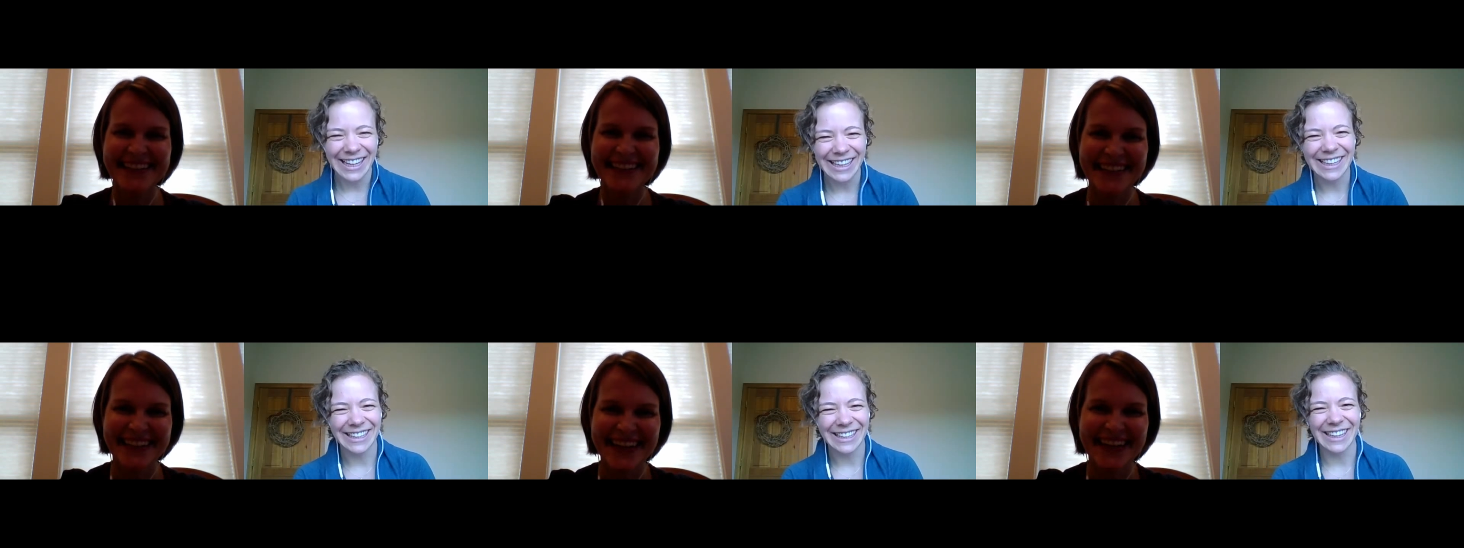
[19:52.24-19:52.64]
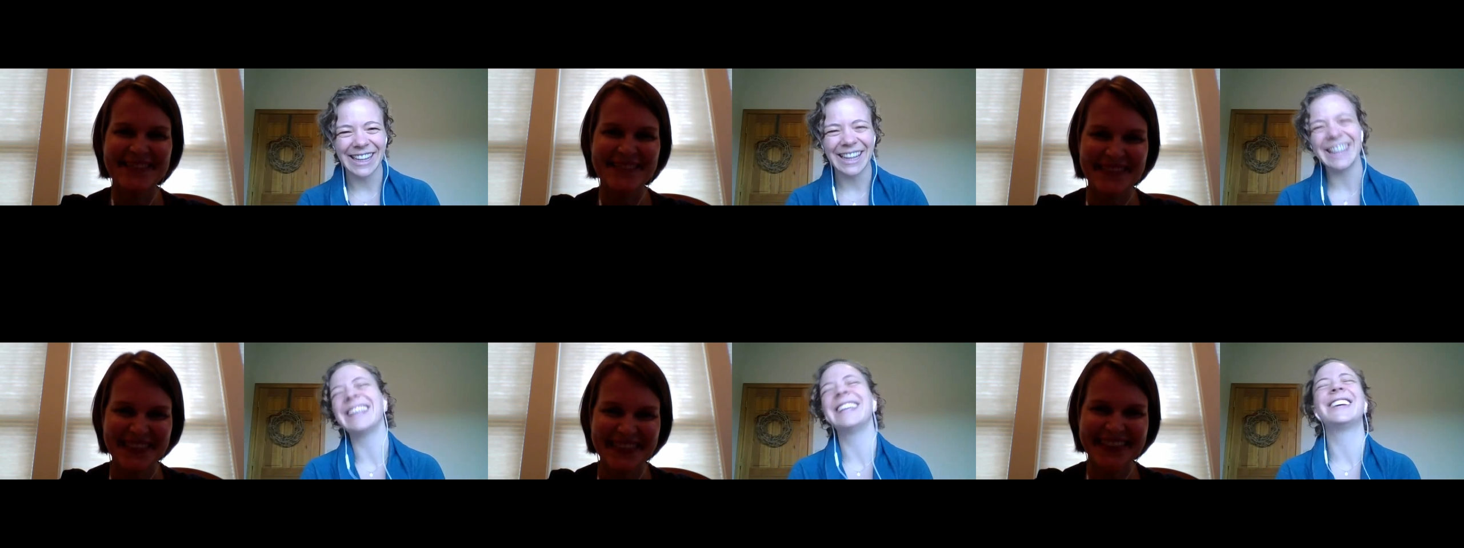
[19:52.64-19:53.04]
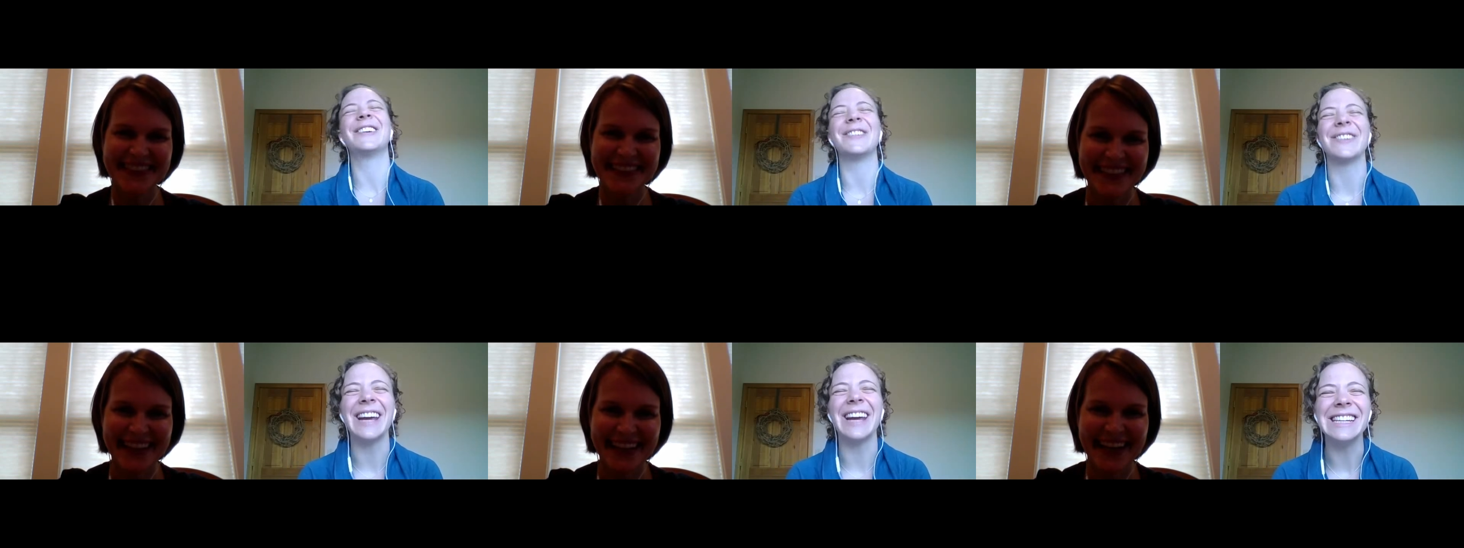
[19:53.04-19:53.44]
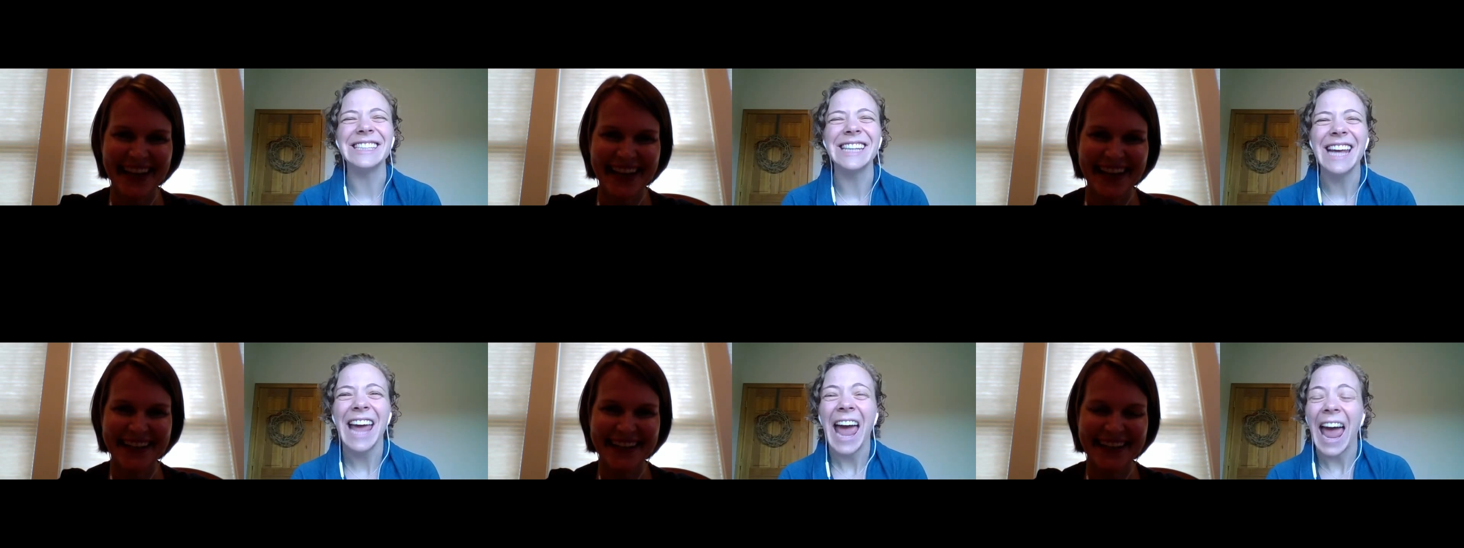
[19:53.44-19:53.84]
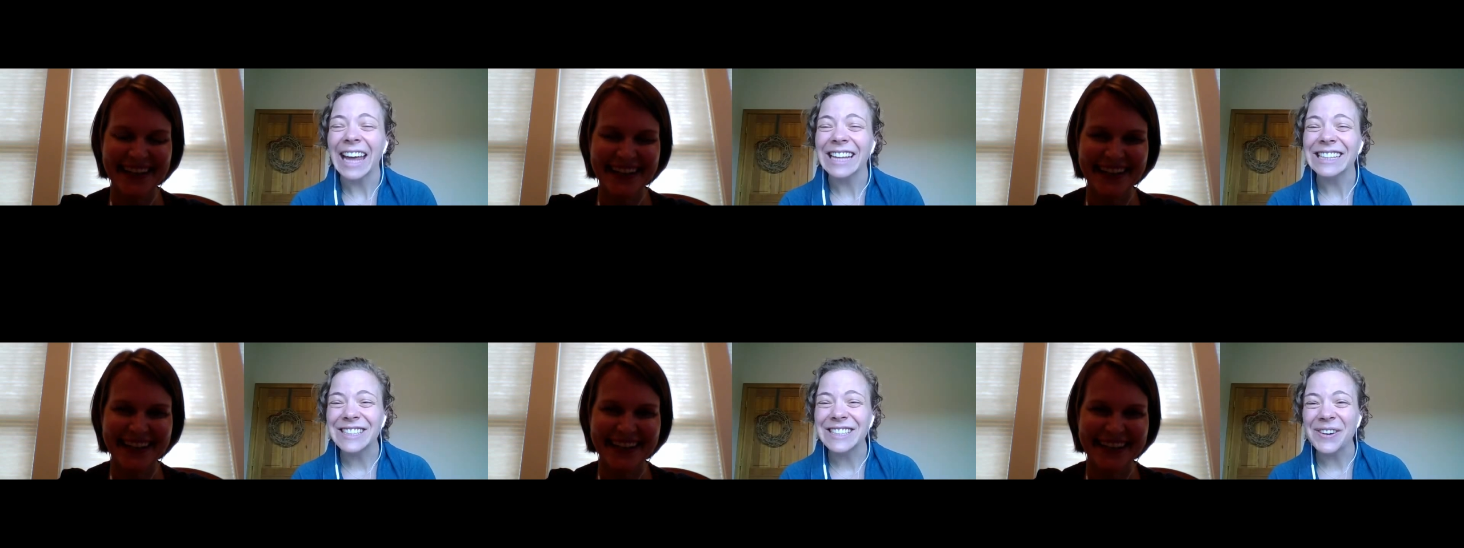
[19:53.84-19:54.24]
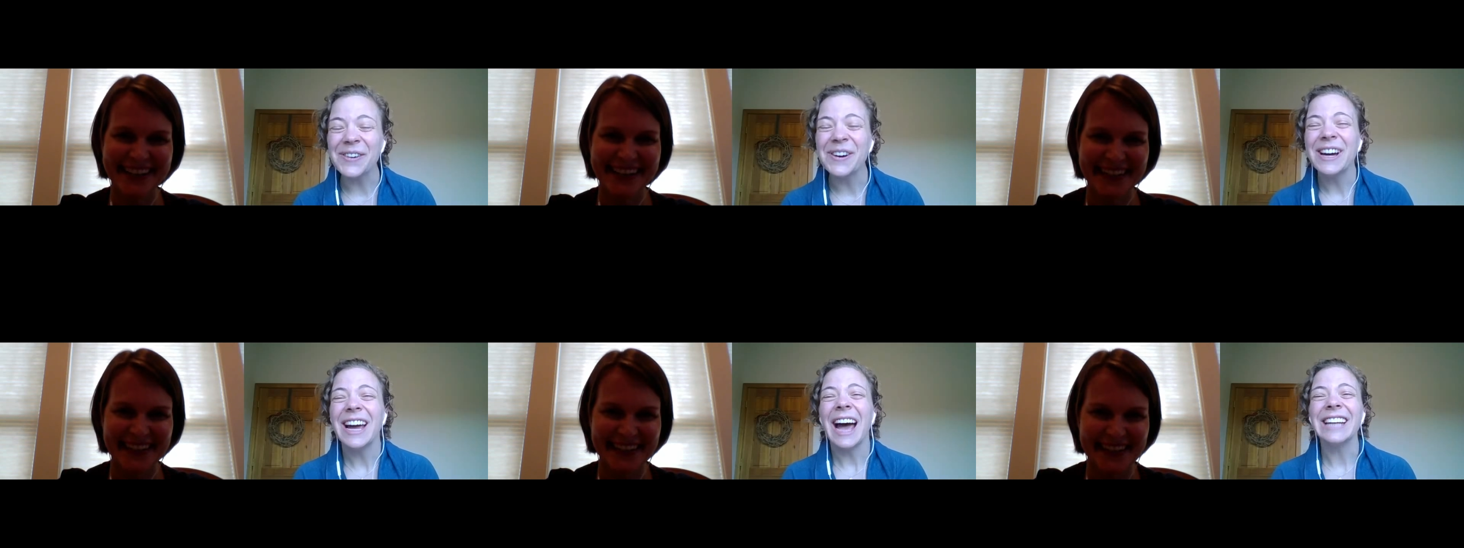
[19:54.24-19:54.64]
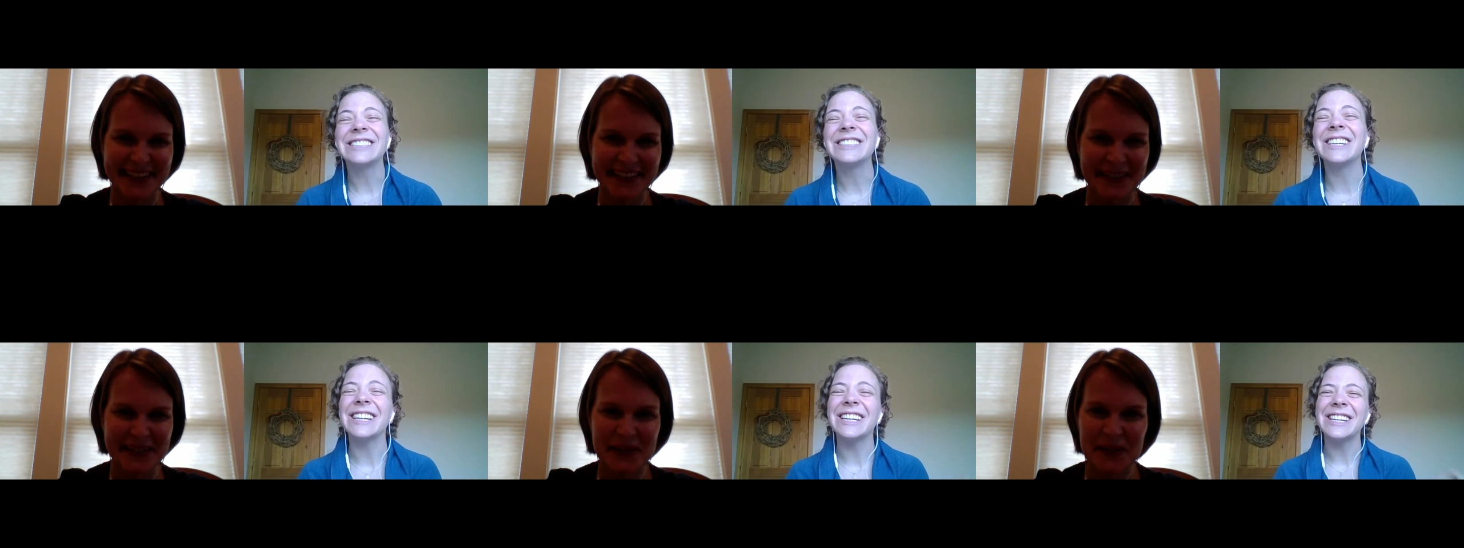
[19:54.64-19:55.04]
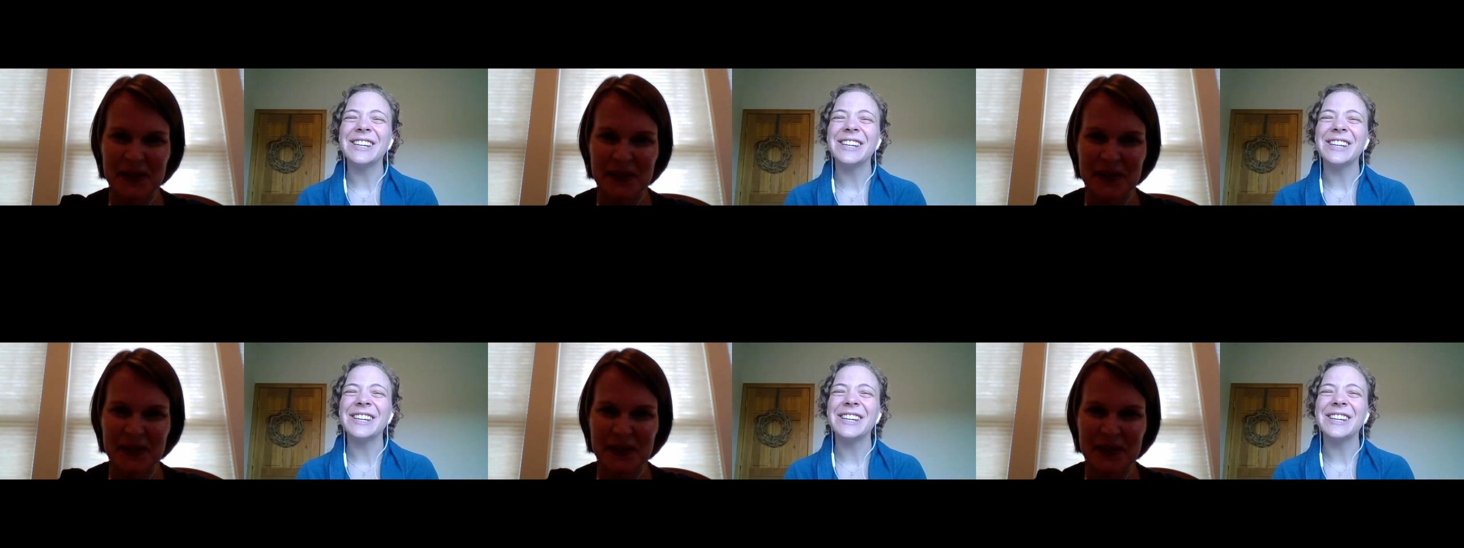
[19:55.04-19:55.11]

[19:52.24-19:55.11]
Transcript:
Speaker 1: Yeah, great. Yeah. And so to,